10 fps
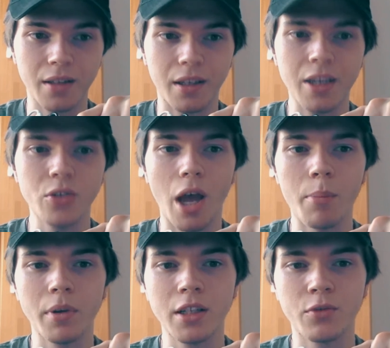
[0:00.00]
The key to
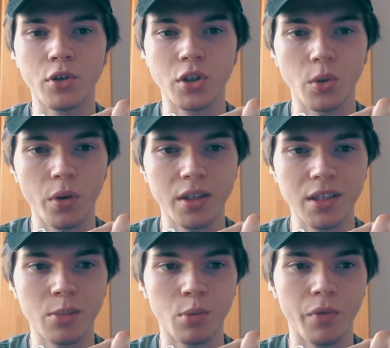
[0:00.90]
happiness for the Stoics
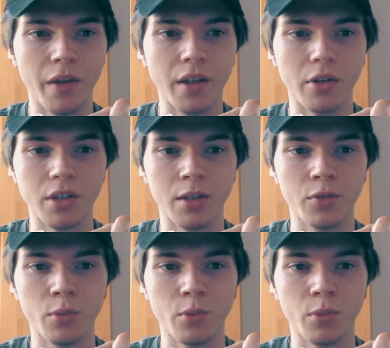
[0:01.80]
is to prevent ourselves